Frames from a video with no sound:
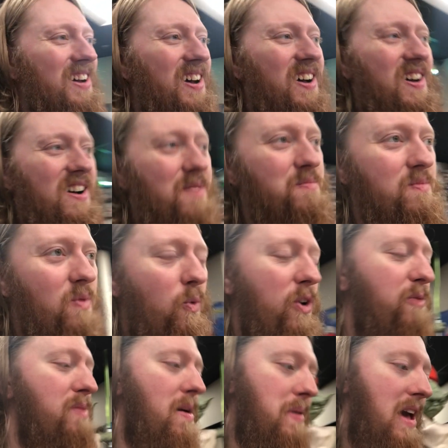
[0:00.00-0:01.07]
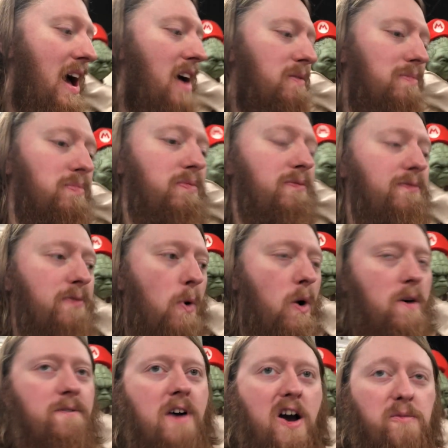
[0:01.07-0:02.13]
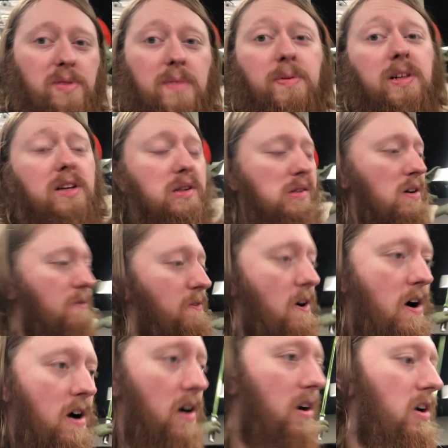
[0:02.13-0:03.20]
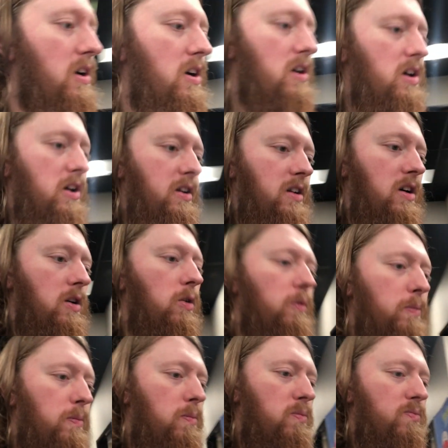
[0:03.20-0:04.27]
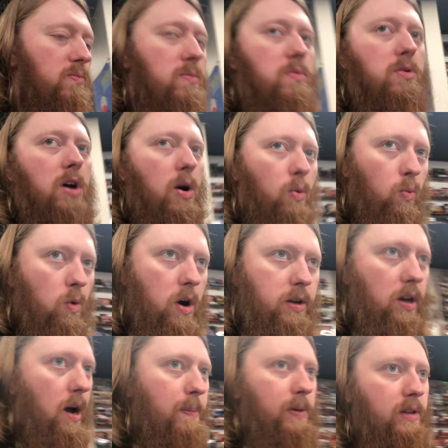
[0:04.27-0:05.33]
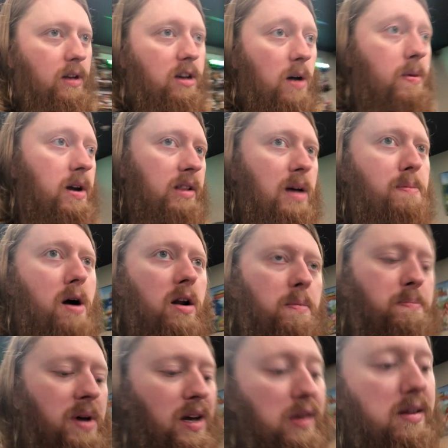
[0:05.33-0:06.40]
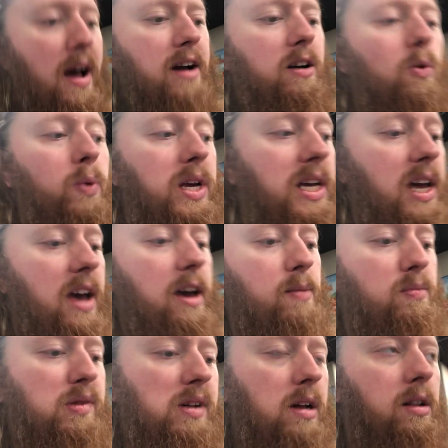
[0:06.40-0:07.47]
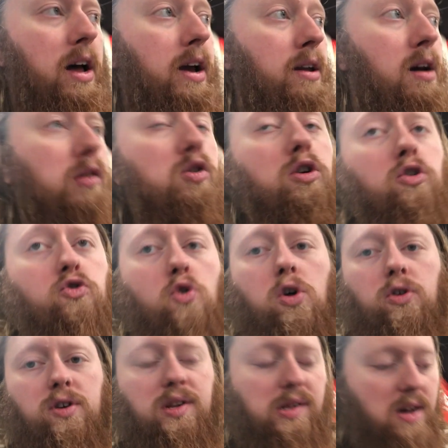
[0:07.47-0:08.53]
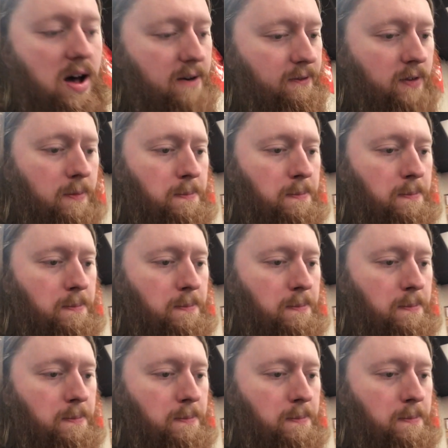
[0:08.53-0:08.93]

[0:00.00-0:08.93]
um, we've maybe had four or five people in so far. You know, one couple did come in. They bought a big stack of Wii games and, like, an extra controller and stuff.